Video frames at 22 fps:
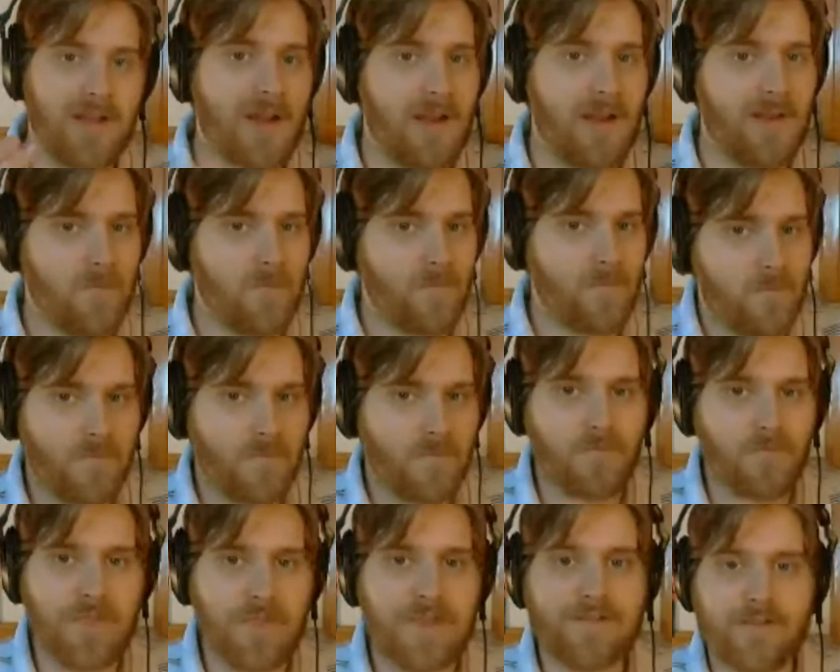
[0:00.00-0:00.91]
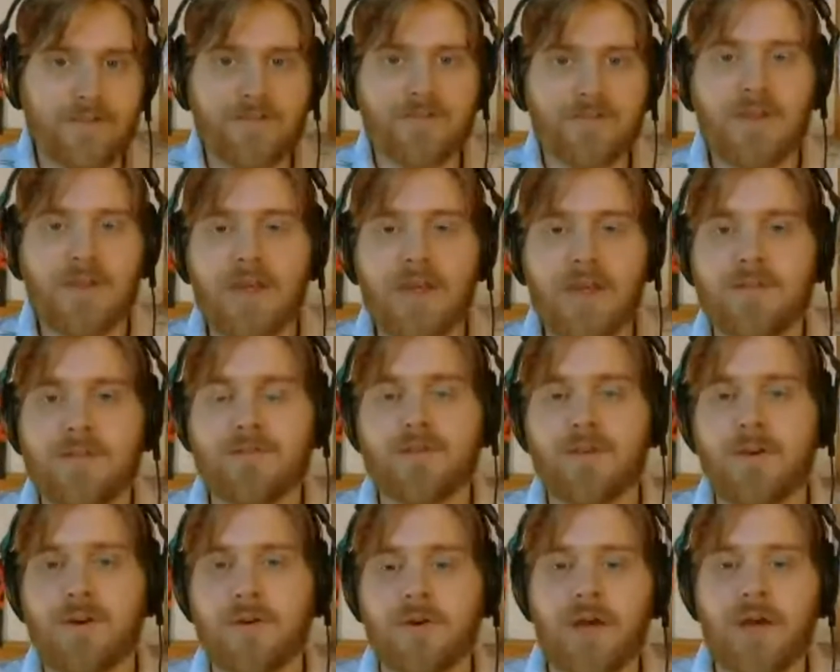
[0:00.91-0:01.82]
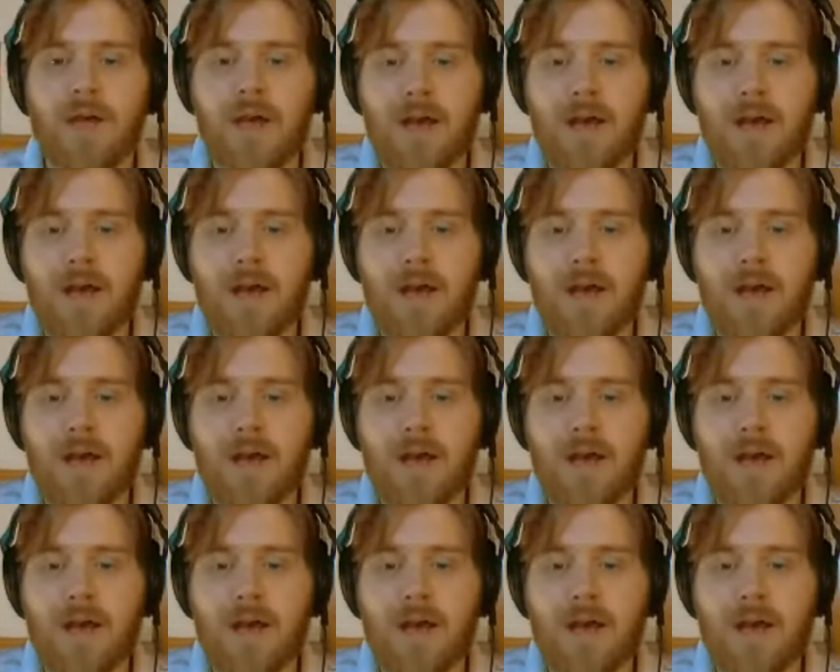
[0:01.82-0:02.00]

And this is it. So